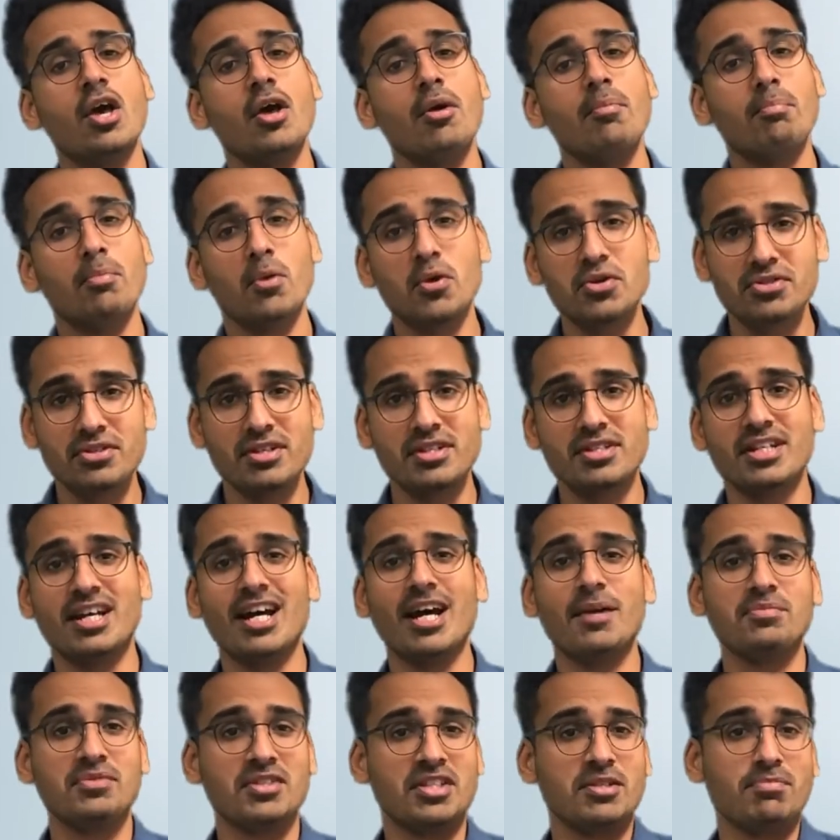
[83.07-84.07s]
Most of the
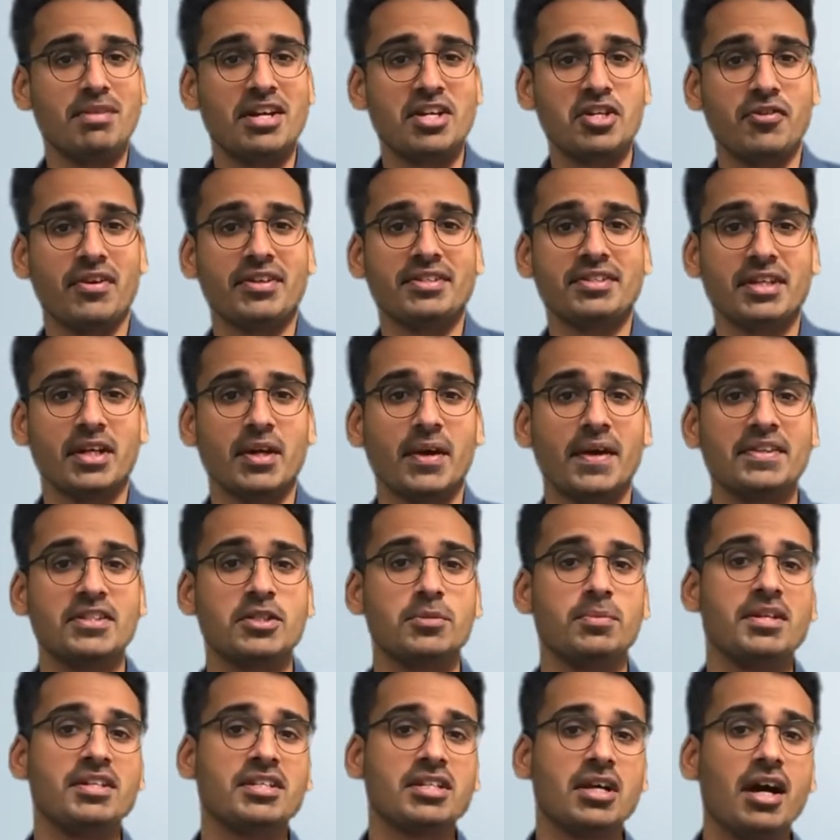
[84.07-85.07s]
times, these metrics are going to
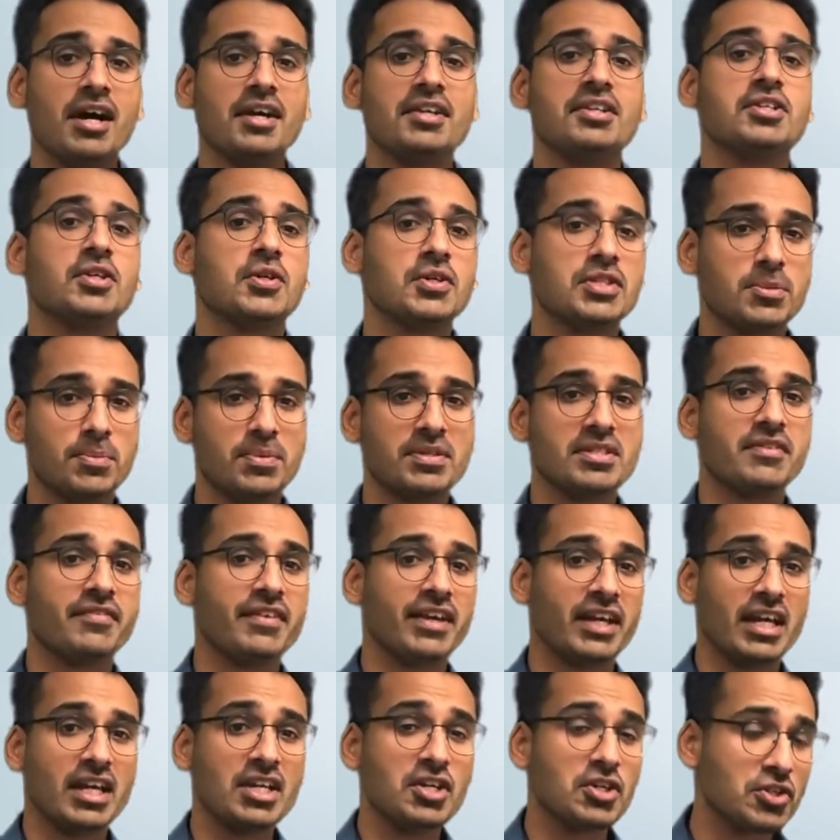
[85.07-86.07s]
be tied to a specific
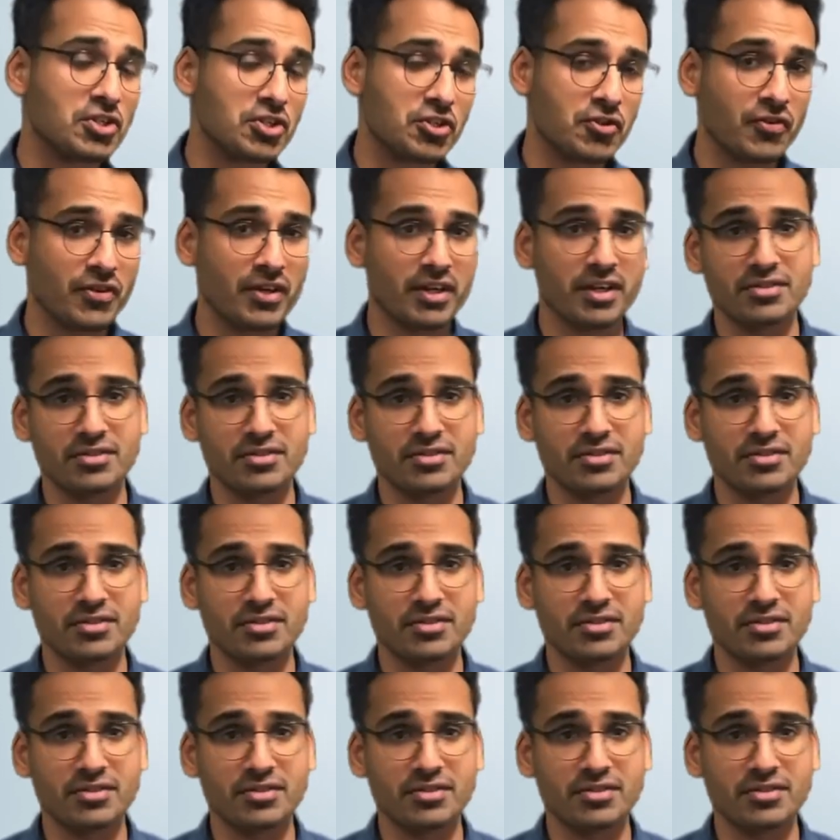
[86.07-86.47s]
industry.